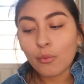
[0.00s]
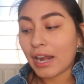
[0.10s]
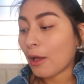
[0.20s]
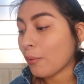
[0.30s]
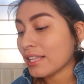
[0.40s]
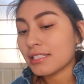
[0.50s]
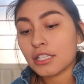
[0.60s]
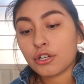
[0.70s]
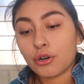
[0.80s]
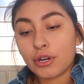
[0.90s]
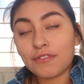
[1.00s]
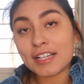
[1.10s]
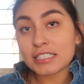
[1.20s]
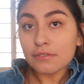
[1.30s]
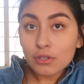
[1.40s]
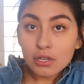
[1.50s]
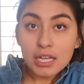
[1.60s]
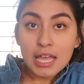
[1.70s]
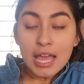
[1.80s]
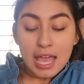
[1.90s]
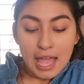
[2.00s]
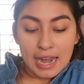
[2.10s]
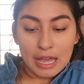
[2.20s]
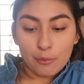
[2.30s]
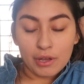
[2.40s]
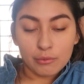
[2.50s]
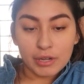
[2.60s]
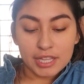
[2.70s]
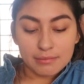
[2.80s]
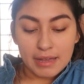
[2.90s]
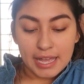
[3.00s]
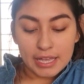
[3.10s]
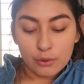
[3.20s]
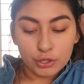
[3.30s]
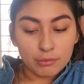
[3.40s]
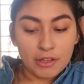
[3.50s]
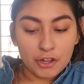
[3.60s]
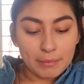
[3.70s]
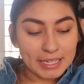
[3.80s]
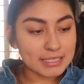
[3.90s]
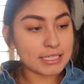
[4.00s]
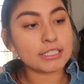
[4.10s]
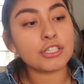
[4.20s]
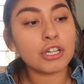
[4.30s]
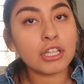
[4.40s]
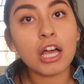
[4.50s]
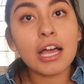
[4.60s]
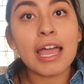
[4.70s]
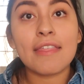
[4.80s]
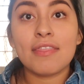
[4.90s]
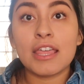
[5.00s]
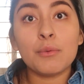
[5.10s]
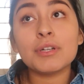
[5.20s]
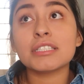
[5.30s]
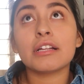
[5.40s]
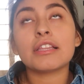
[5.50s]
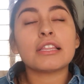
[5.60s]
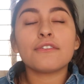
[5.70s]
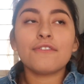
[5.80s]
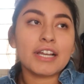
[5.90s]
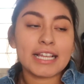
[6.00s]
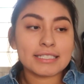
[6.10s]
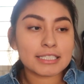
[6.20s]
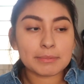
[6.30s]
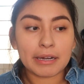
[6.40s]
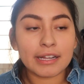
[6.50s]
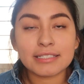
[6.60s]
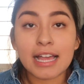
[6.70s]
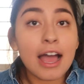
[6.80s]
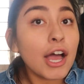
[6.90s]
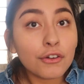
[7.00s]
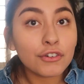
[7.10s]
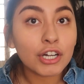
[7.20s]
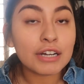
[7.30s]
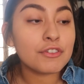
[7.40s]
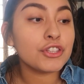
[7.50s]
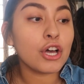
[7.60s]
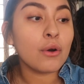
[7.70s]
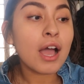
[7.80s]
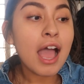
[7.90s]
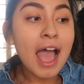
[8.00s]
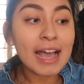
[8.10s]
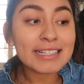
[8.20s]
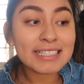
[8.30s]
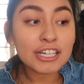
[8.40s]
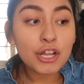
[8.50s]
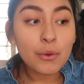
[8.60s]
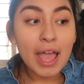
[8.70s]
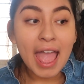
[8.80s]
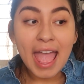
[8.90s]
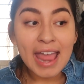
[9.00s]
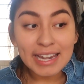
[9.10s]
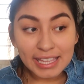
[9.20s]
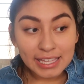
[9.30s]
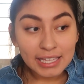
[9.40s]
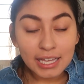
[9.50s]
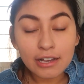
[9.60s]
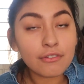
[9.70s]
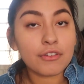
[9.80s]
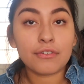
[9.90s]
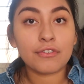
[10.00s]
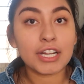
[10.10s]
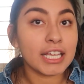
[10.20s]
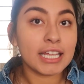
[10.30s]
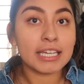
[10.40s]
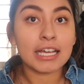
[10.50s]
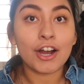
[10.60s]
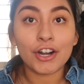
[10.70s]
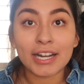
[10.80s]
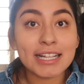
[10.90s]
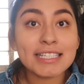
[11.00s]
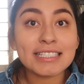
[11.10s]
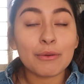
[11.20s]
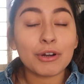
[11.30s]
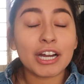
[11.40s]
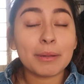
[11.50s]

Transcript: when I went to the Corona Festival, and I went with my older brother and my sister-in-law, and it was literally the funnest experience ever, even though I didn't know any of the freaking artists that were